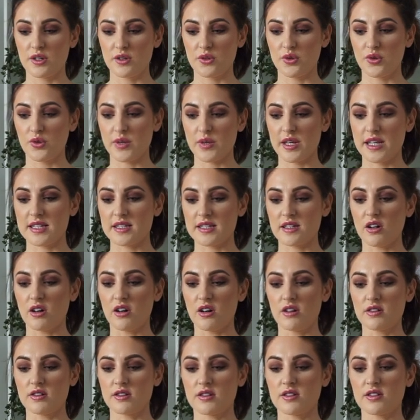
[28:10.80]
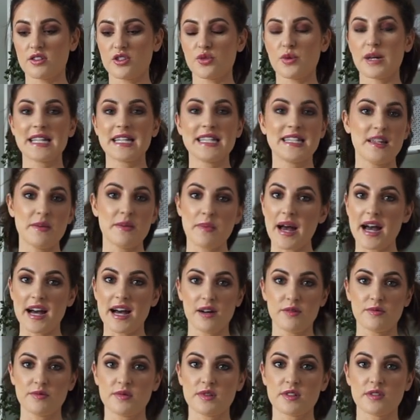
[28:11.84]
all, it's cost
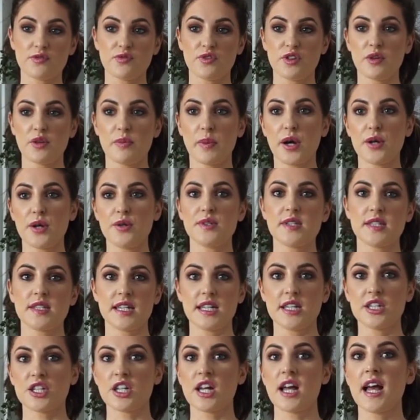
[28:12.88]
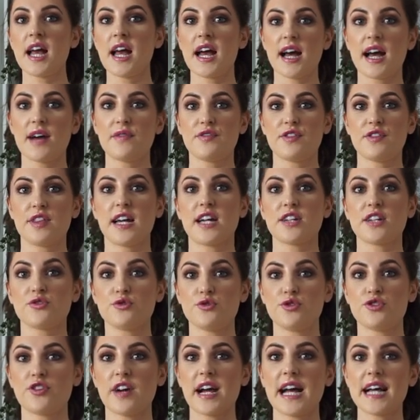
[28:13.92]
£20 for your postage and for the actual
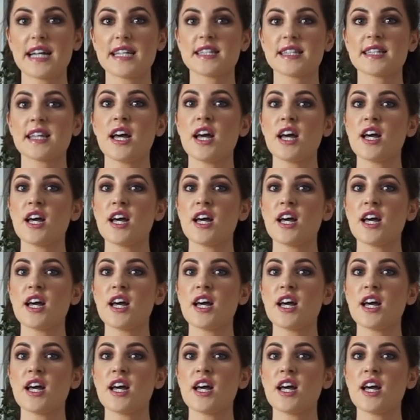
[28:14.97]
dress.